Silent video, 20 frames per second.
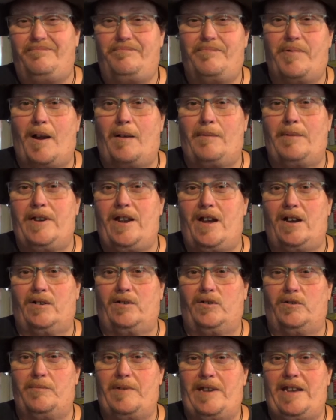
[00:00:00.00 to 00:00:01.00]
Probably not
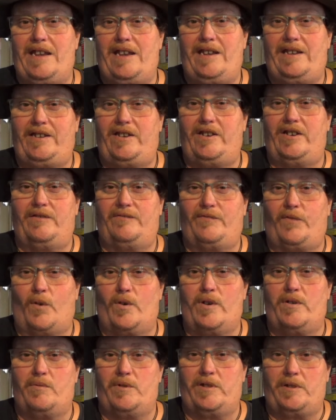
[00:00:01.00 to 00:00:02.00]
going to be good
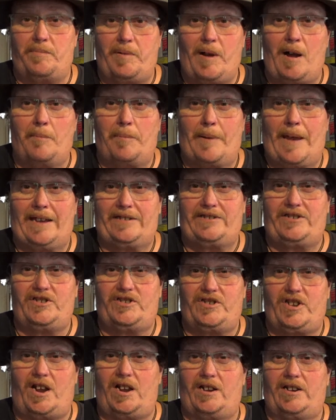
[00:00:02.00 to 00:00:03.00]
for you with a pump action
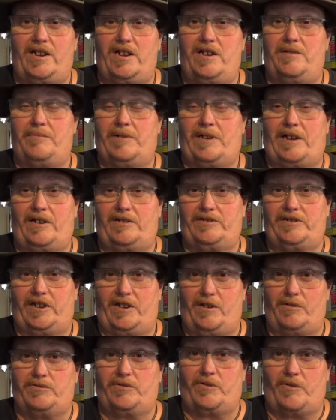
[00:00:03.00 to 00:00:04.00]
shotgun because it
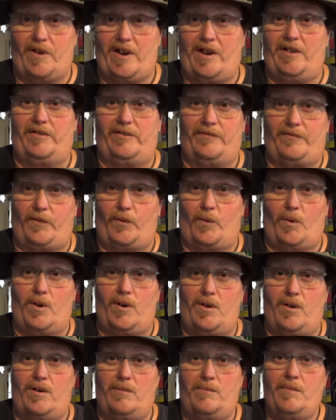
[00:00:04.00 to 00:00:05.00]
goes around the
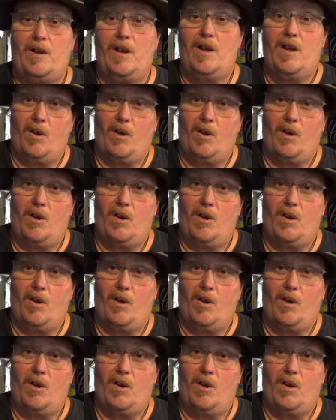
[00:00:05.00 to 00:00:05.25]
forearm